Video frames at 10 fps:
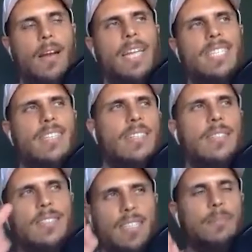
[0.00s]

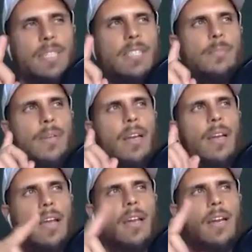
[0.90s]
idealist in some sense, but
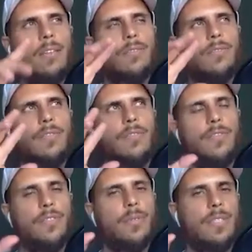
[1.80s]
I kind of
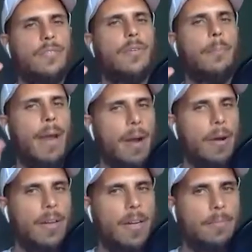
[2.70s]
view a different
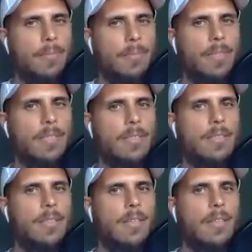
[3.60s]
paradigm,
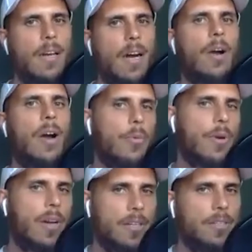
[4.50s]
because I
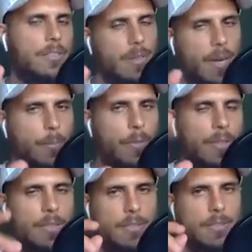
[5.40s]
would argue. So a couple of
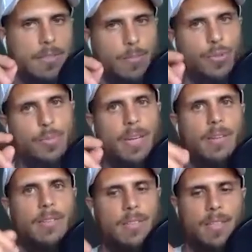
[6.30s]
things to push
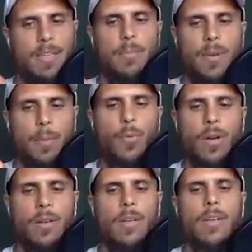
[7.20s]
back on is like number
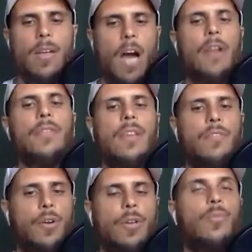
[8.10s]
one, I don't think
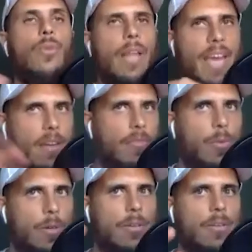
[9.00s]
voting will ever
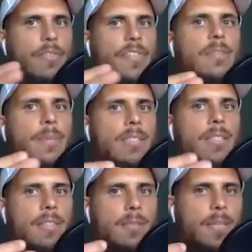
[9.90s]
work,
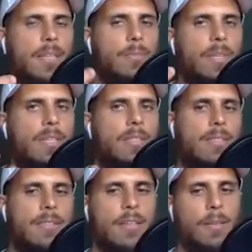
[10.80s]
fundamentally speaking, because